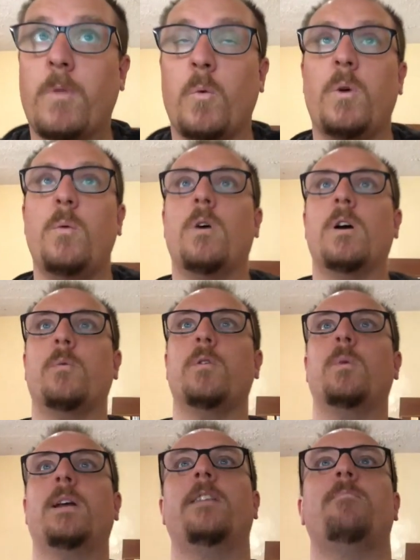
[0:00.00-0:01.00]
We work
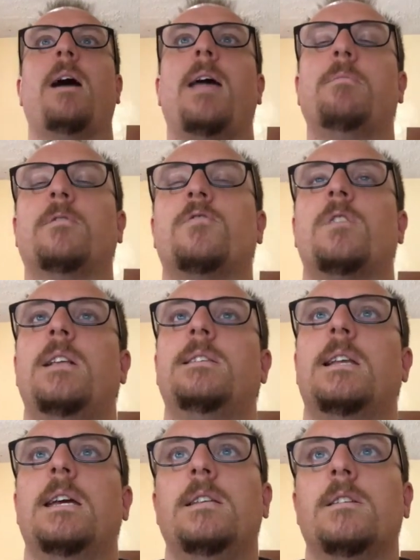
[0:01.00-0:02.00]
with Wycliffe Bible
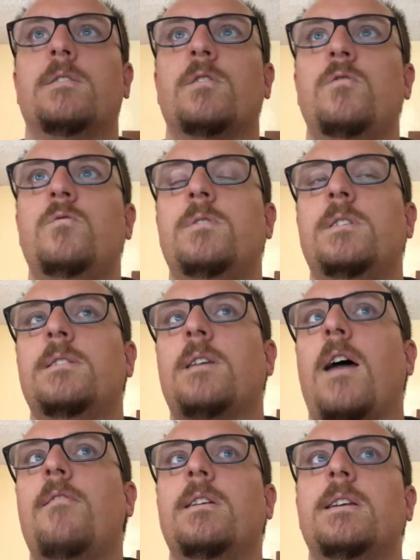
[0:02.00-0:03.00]
translators whose
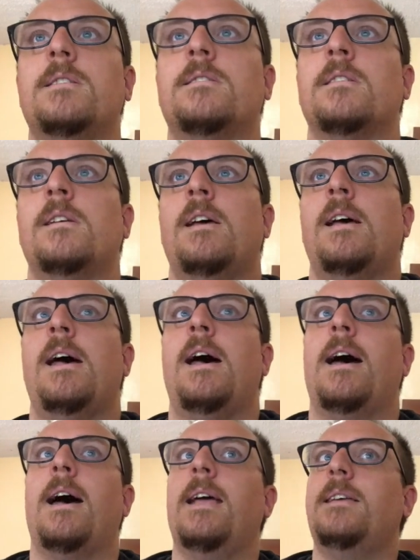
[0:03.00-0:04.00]
desire it is
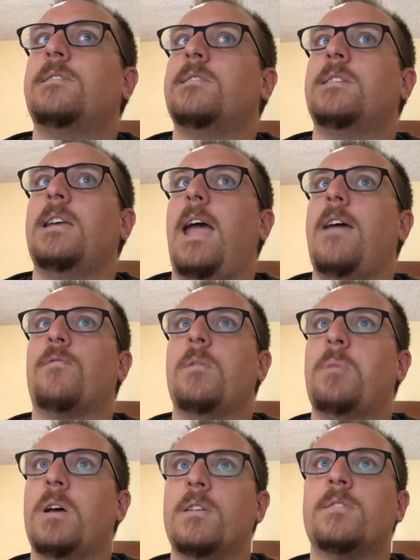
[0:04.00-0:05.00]
to see every
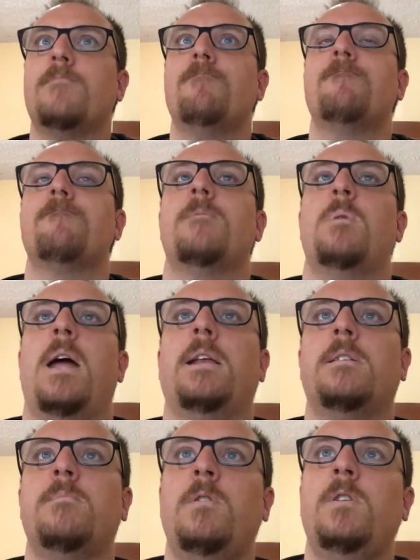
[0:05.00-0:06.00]
person and
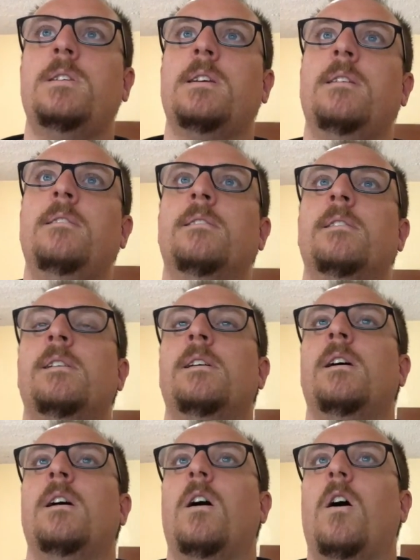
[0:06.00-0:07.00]
community
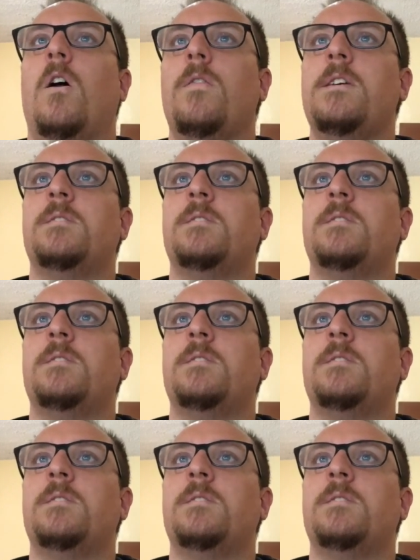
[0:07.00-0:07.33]
on this